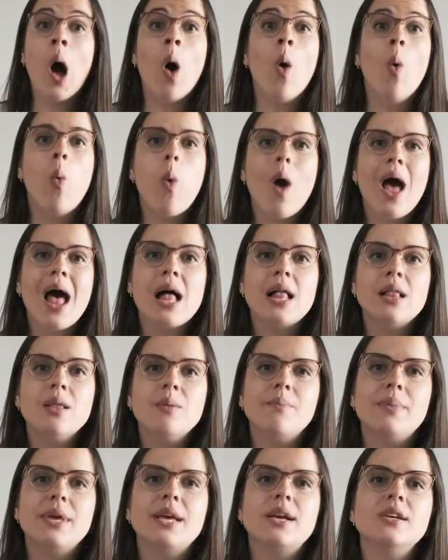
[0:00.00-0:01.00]
Well,
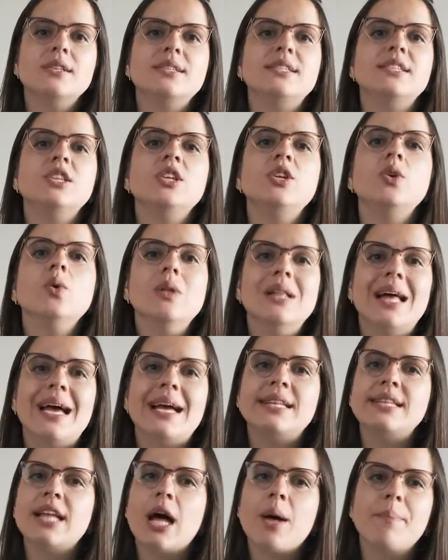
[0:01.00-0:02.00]
because you'll
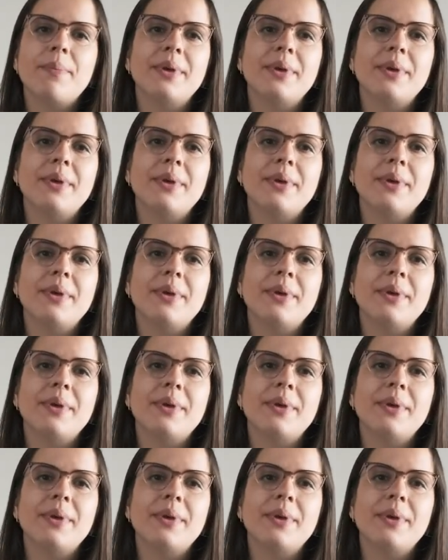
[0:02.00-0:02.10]
end up